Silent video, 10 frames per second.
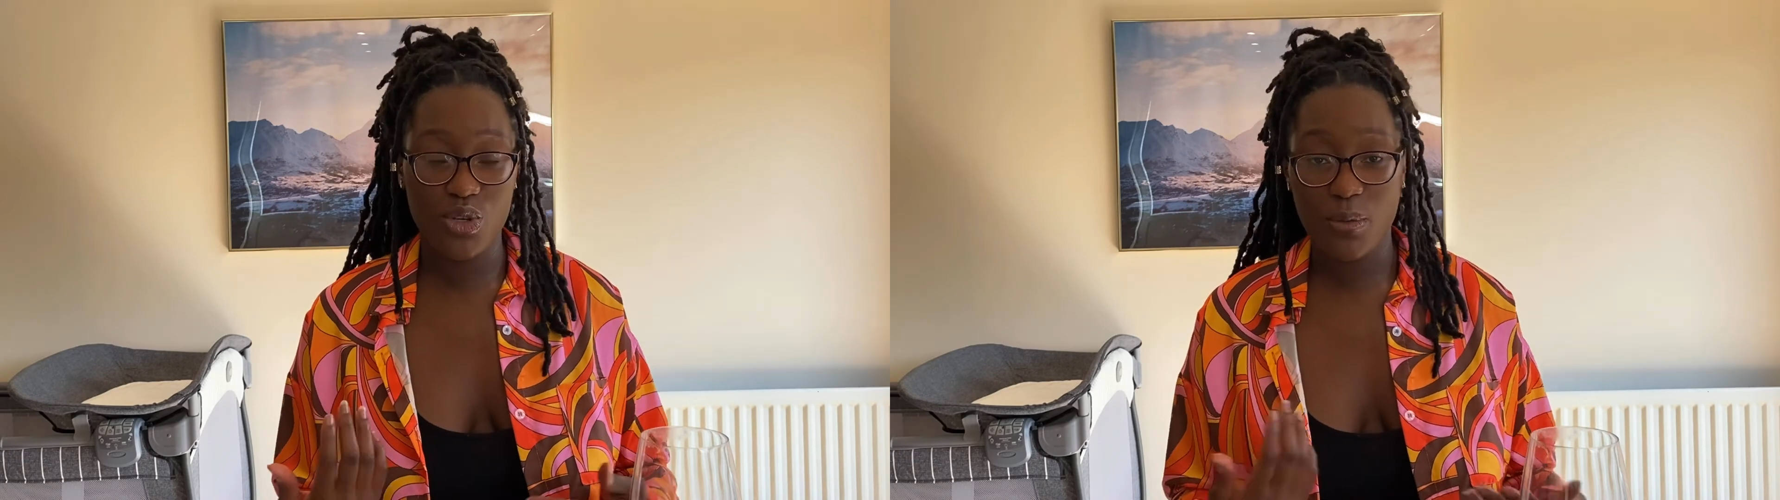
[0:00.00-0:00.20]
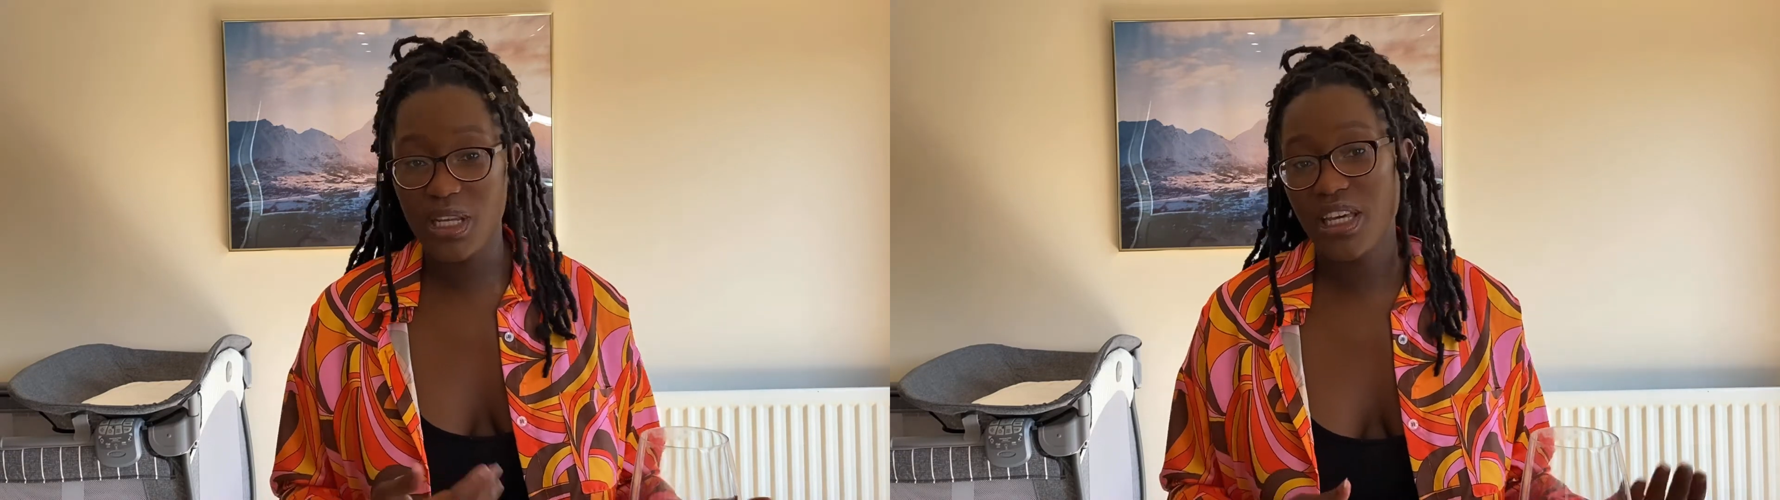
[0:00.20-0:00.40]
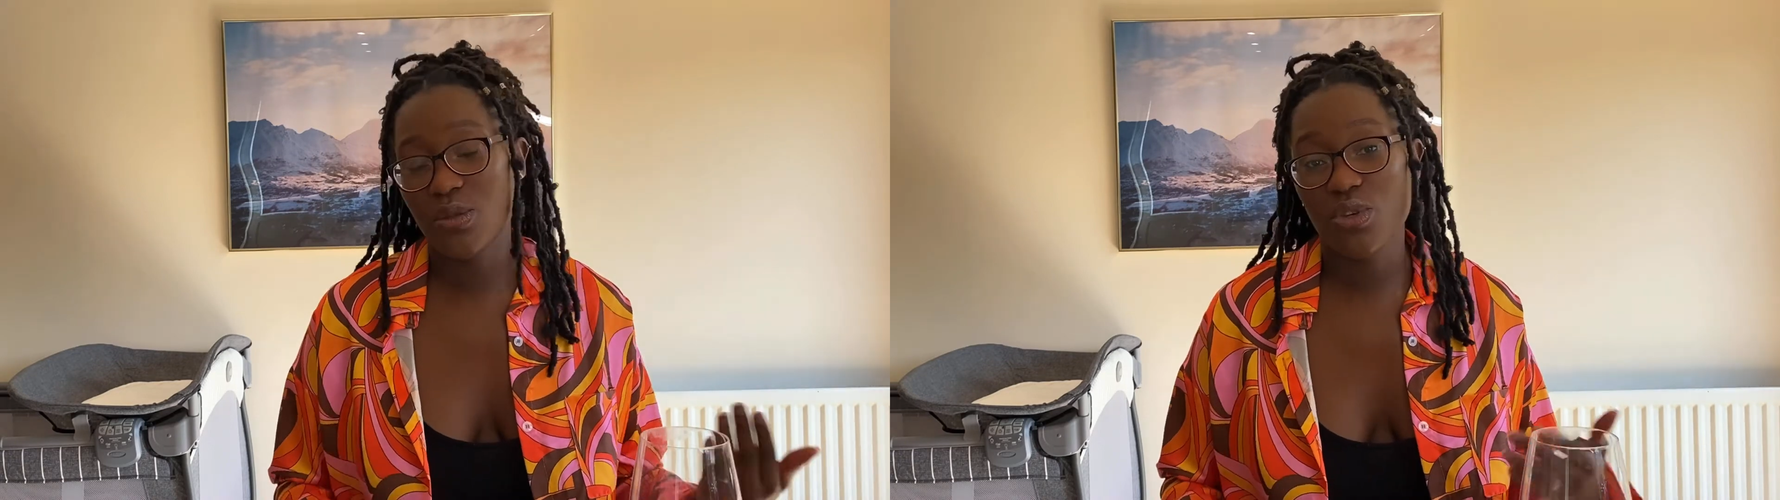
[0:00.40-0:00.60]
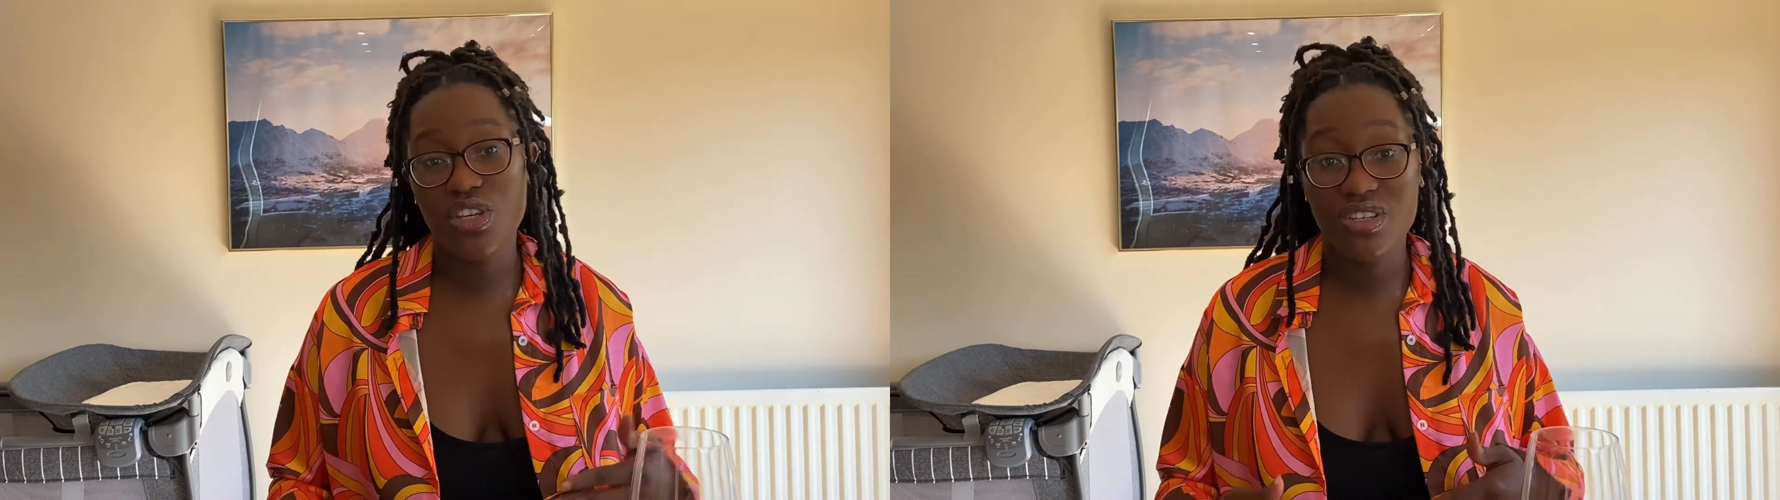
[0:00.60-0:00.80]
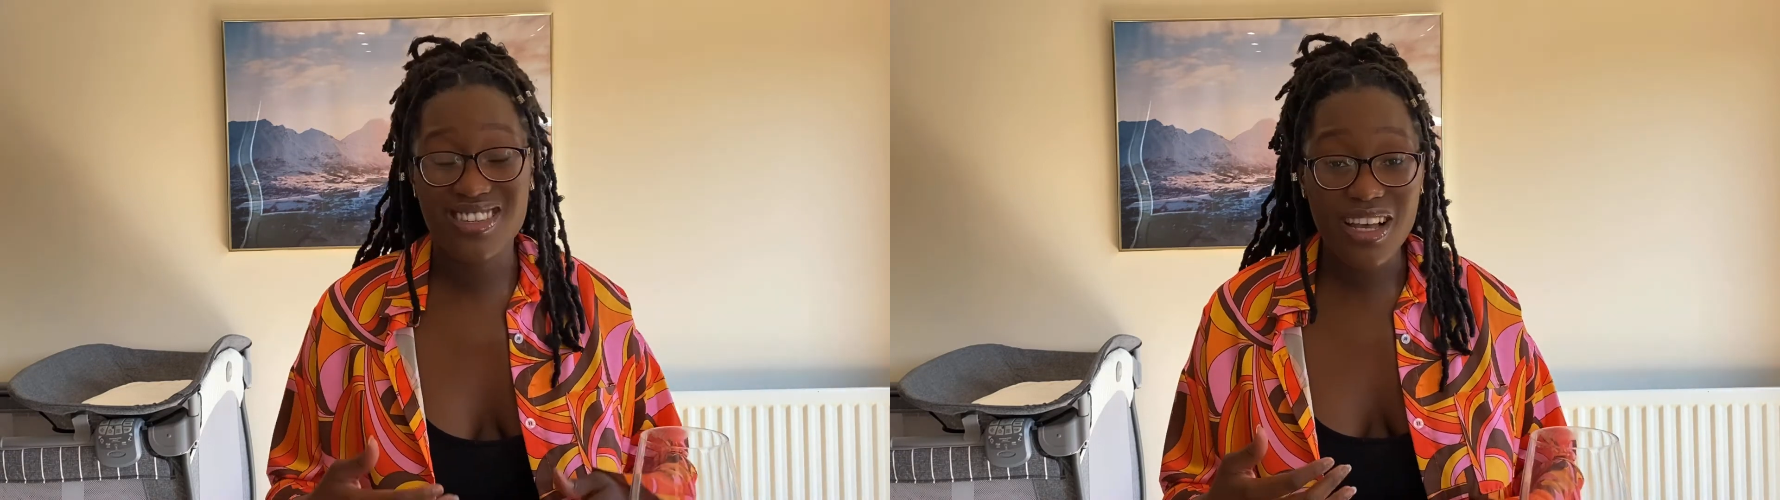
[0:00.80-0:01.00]
communicate with
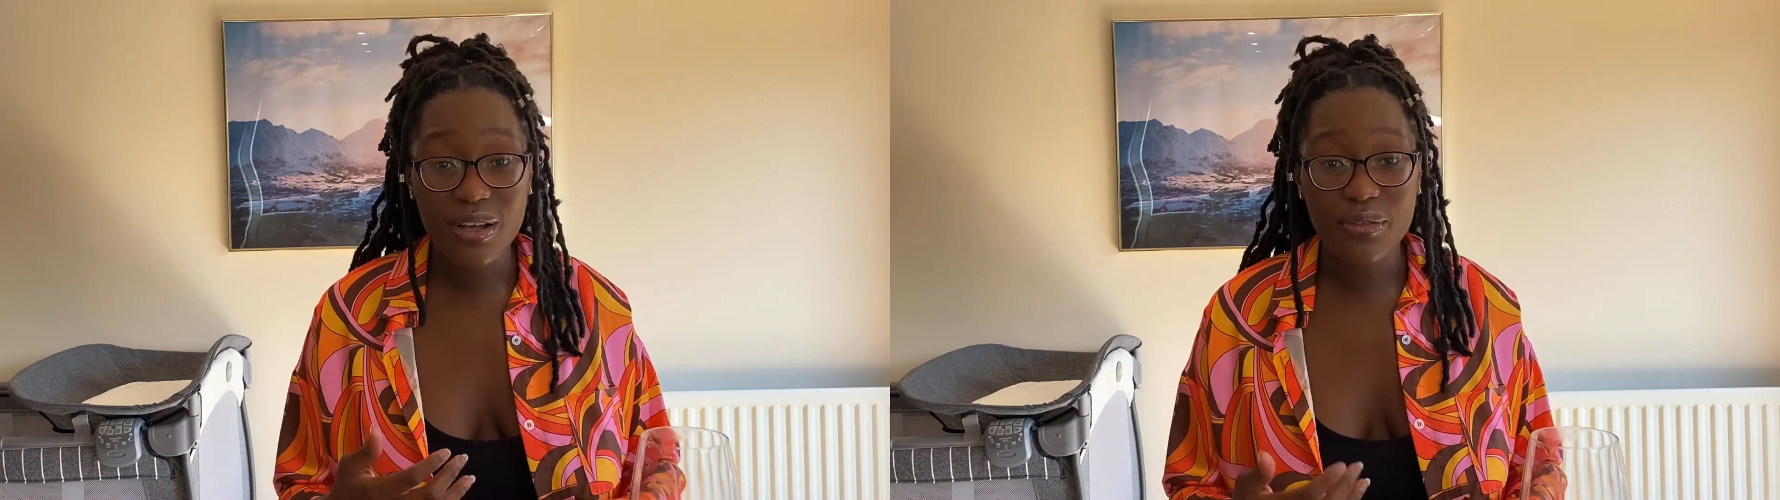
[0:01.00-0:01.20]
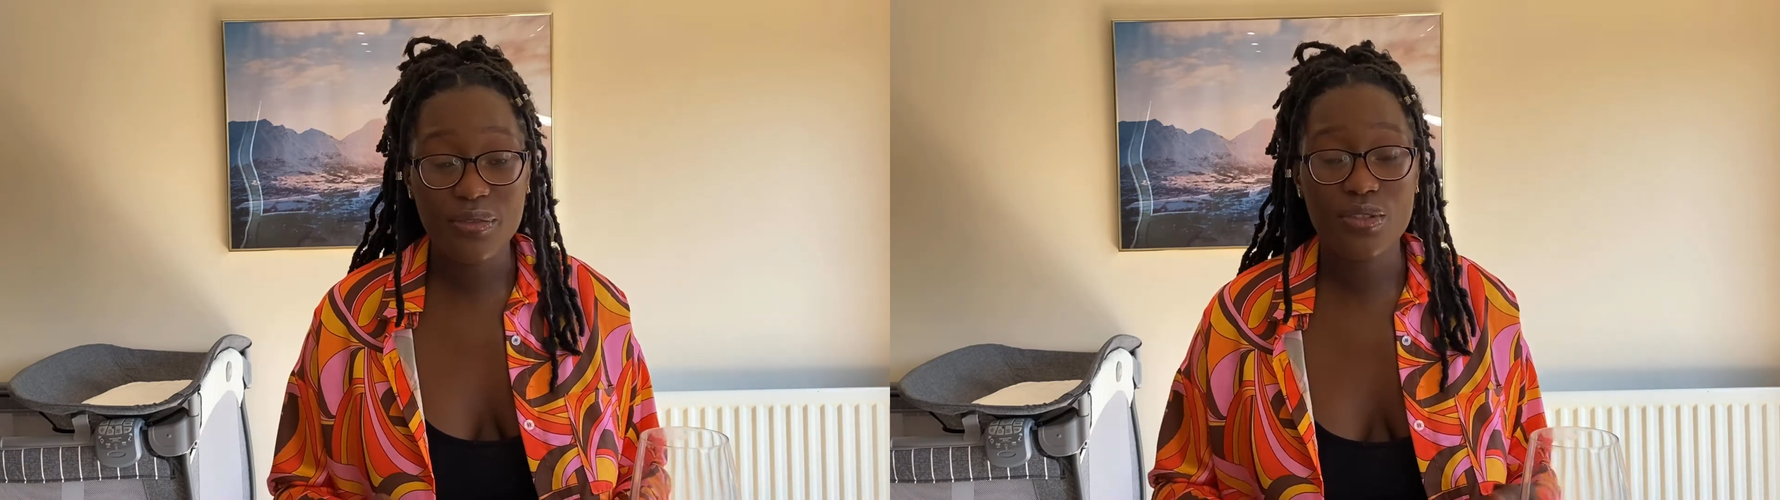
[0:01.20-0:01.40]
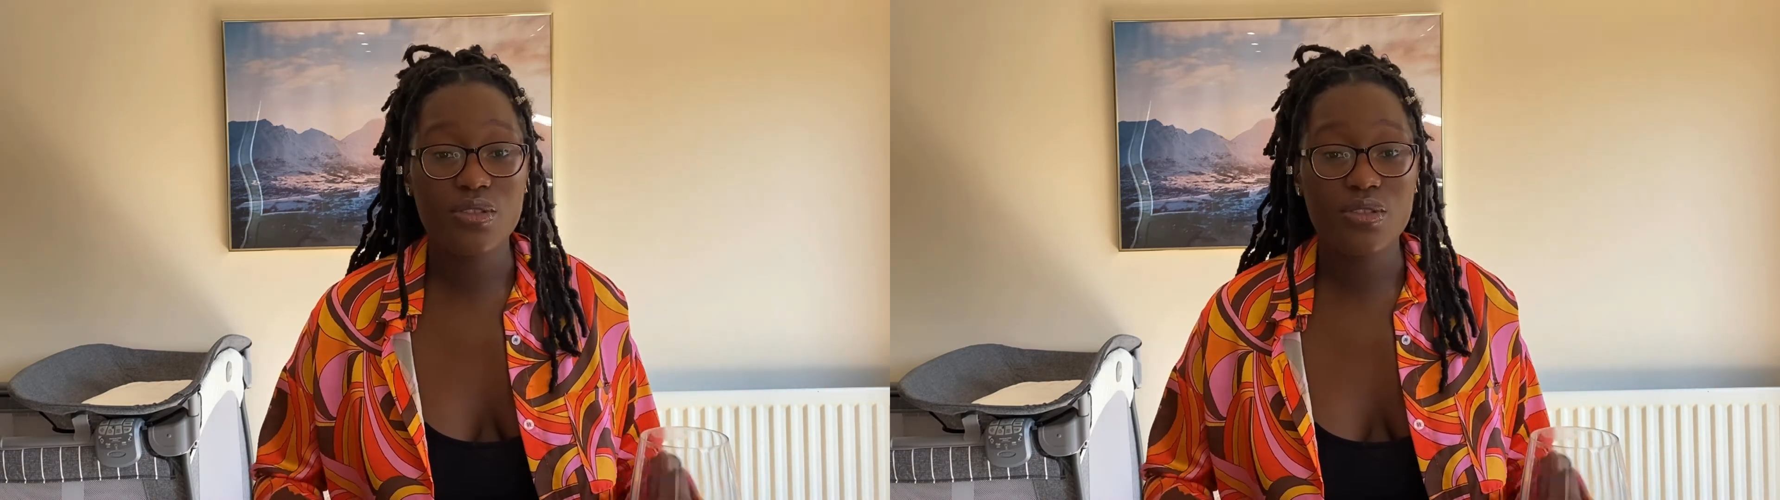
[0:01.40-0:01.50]
yourself,